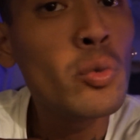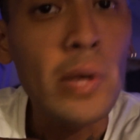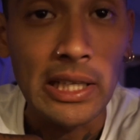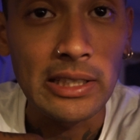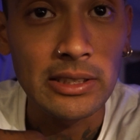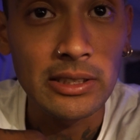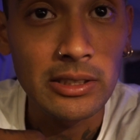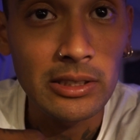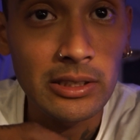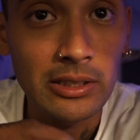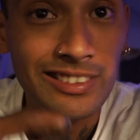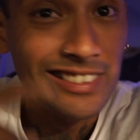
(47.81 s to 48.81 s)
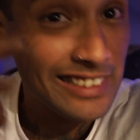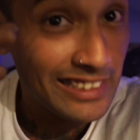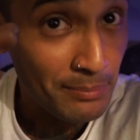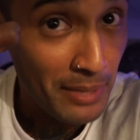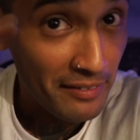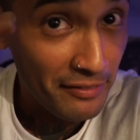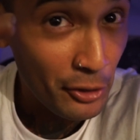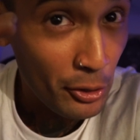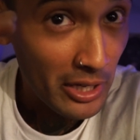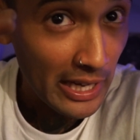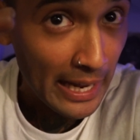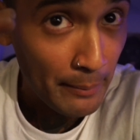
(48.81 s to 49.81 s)
weeks since my finger
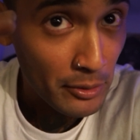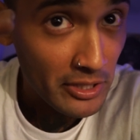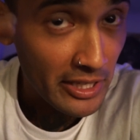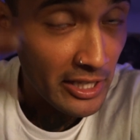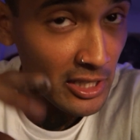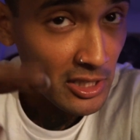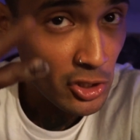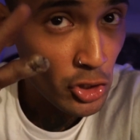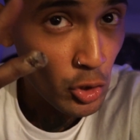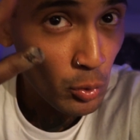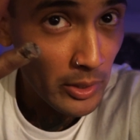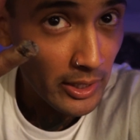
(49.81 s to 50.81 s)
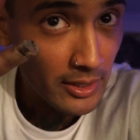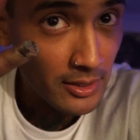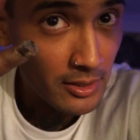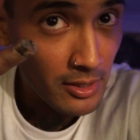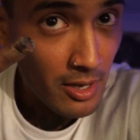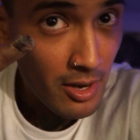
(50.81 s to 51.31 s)
got amputated. 2 weeks.